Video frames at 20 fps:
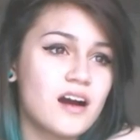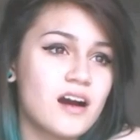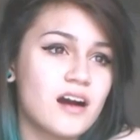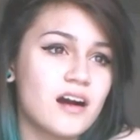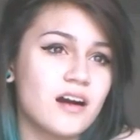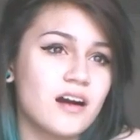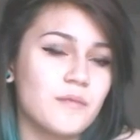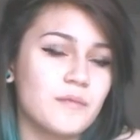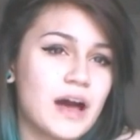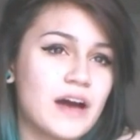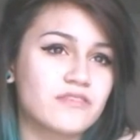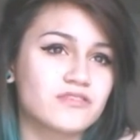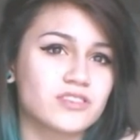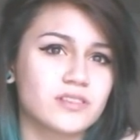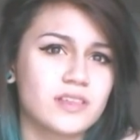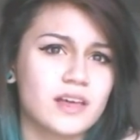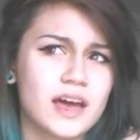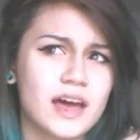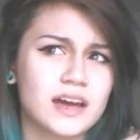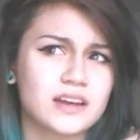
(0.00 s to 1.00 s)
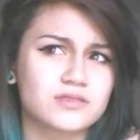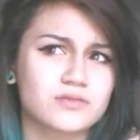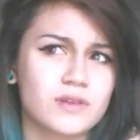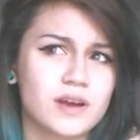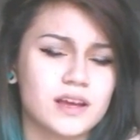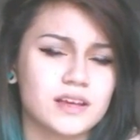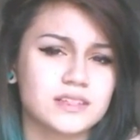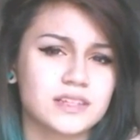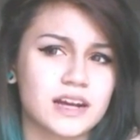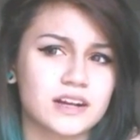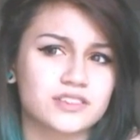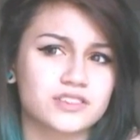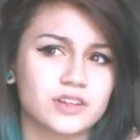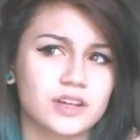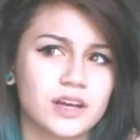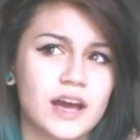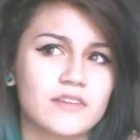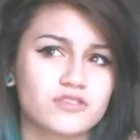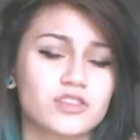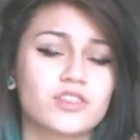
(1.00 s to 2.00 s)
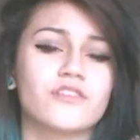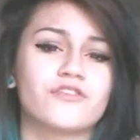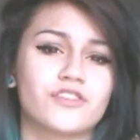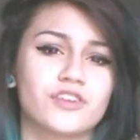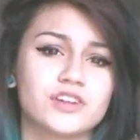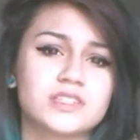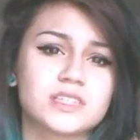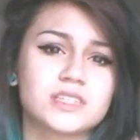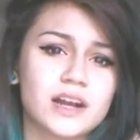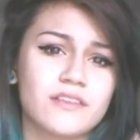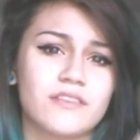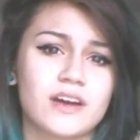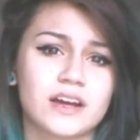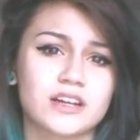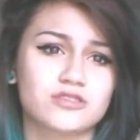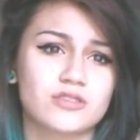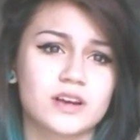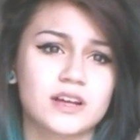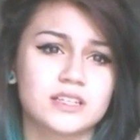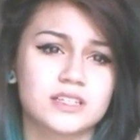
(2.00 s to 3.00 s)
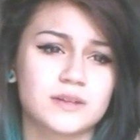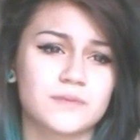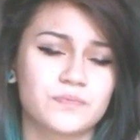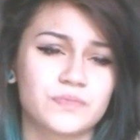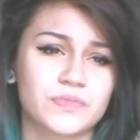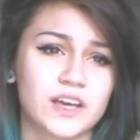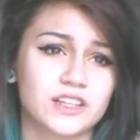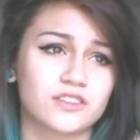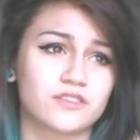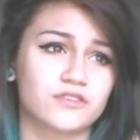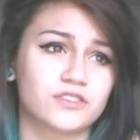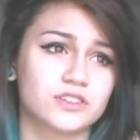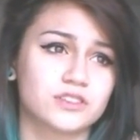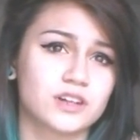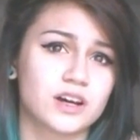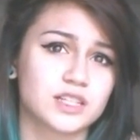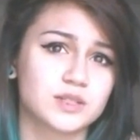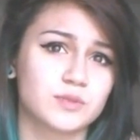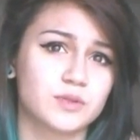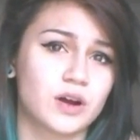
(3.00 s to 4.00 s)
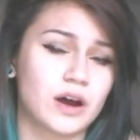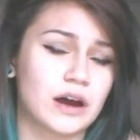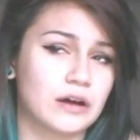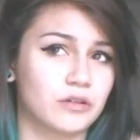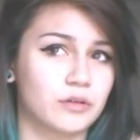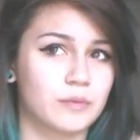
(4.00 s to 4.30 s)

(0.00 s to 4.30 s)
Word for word: Um, after the X-rays, actually, after the first set of X-rays at the first hospital,